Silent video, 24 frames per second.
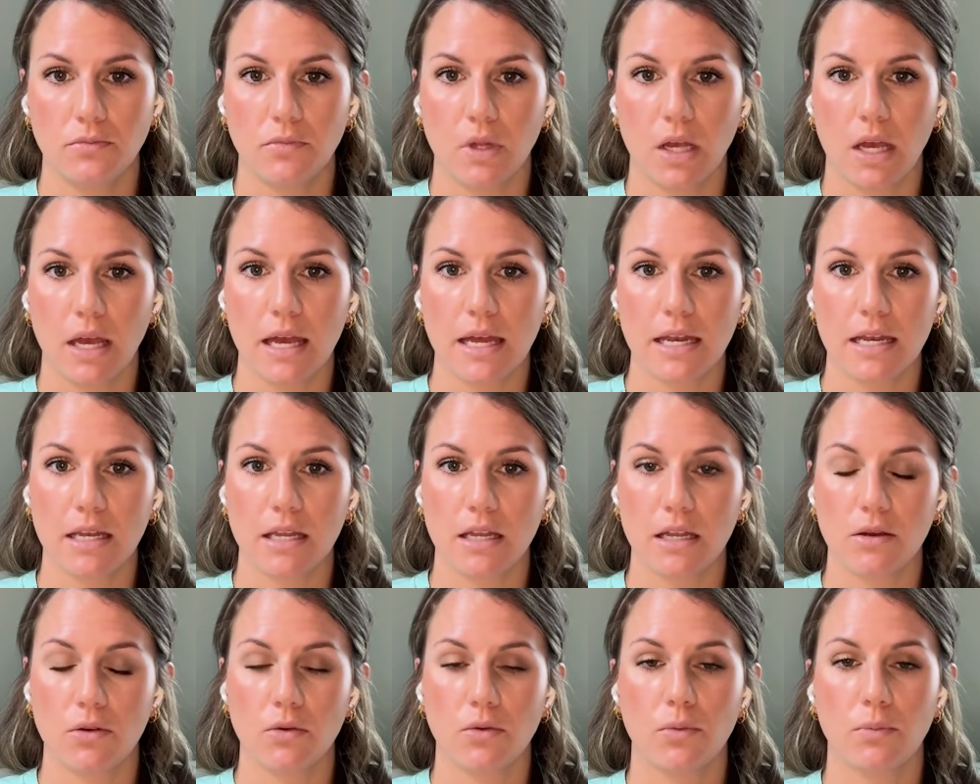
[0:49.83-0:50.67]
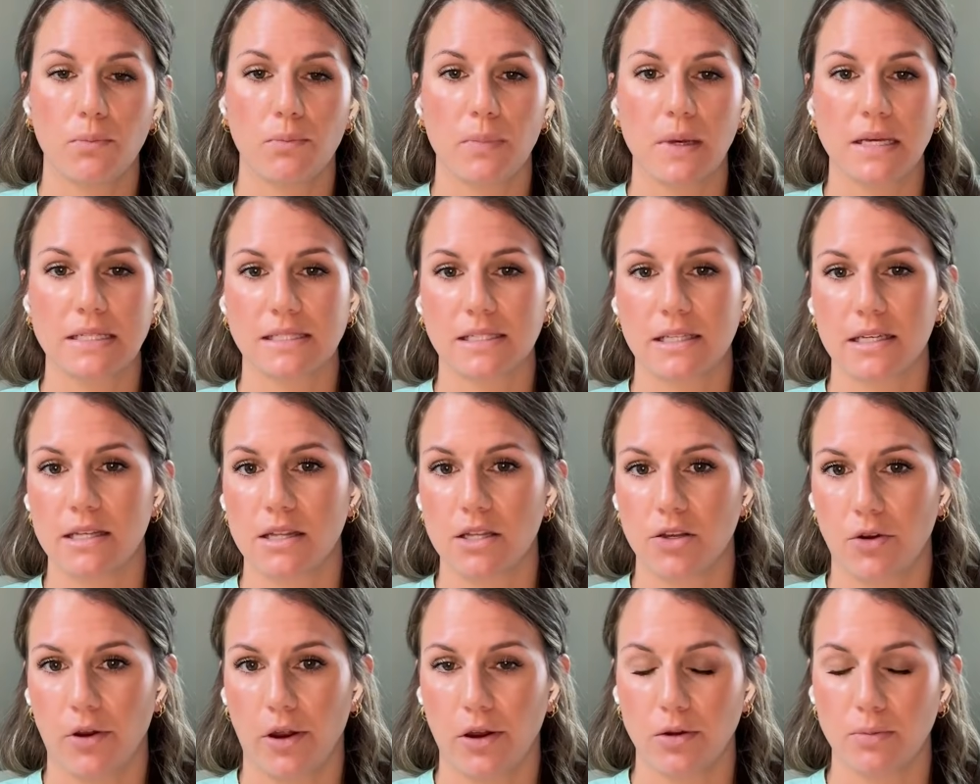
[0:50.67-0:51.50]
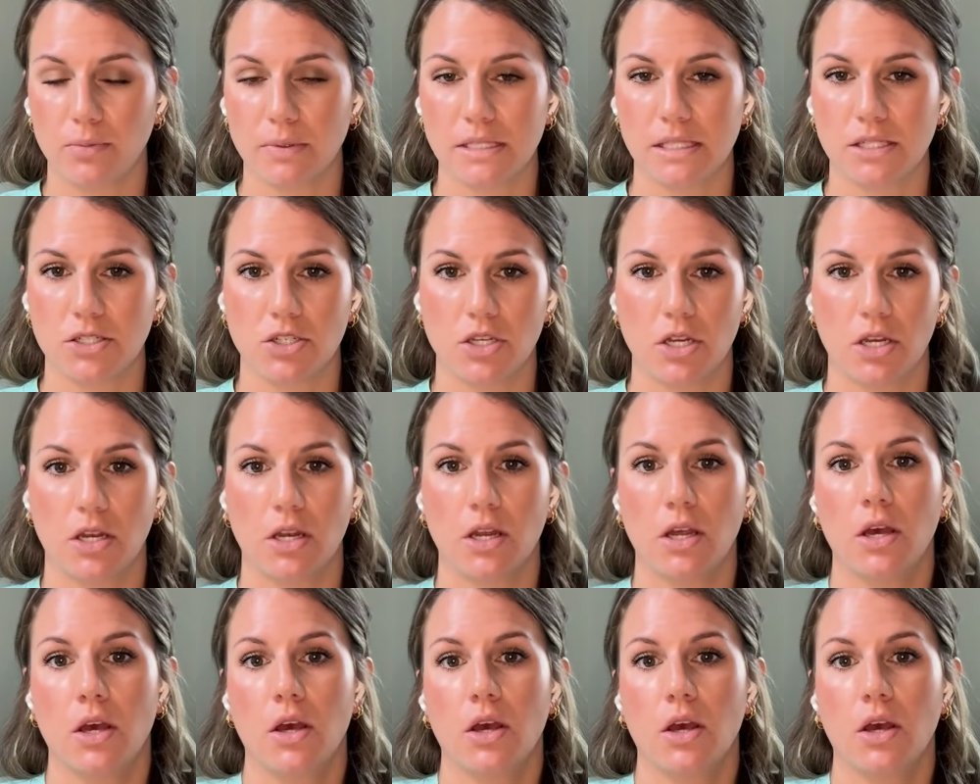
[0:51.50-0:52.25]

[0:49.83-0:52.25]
And basically in the cradle position,